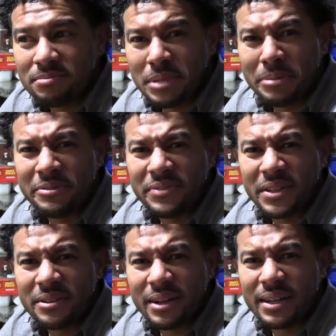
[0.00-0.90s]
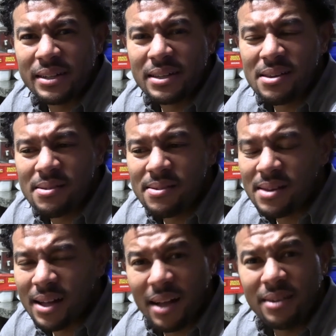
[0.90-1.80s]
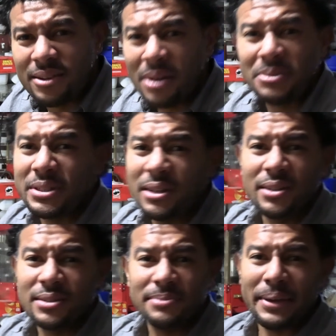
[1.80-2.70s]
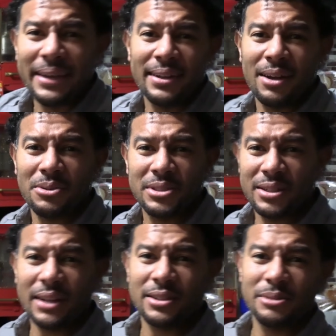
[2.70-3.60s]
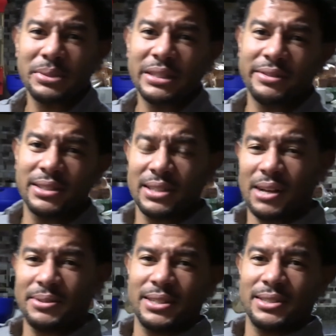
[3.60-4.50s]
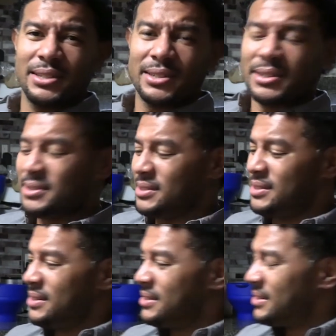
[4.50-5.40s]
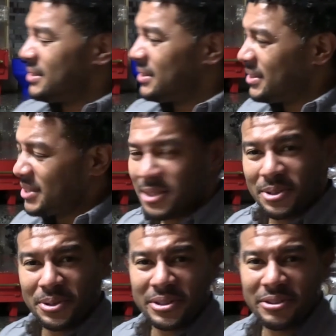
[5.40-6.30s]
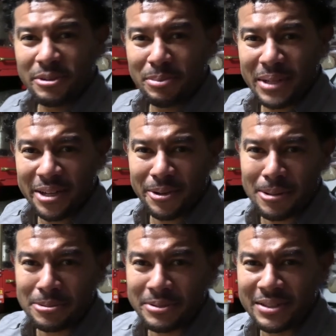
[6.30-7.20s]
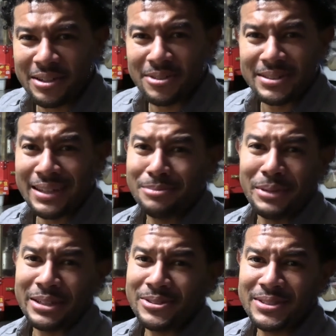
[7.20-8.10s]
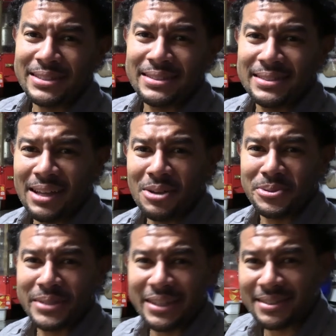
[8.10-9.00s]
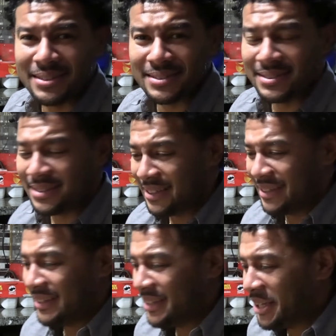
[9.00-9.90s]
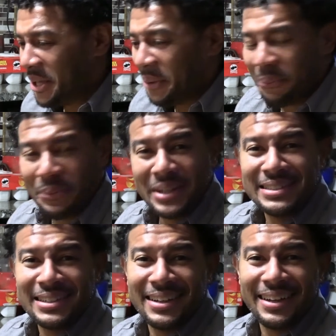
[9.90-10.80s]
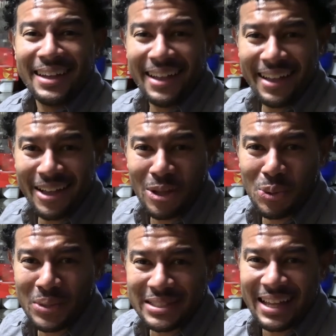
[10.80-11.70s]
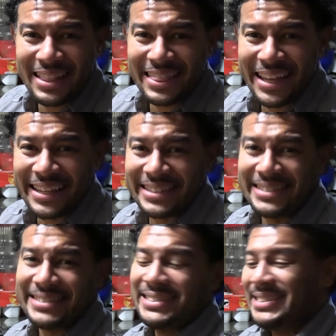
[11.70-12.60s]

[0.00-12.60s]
Maybe 5th grade. I don't know, I was young. Man, I was young. I couldn't believe it. I was that young. Going over there playing craps with adults. That didn't make no sense. That was ridiculous. What in the hell was I thinking?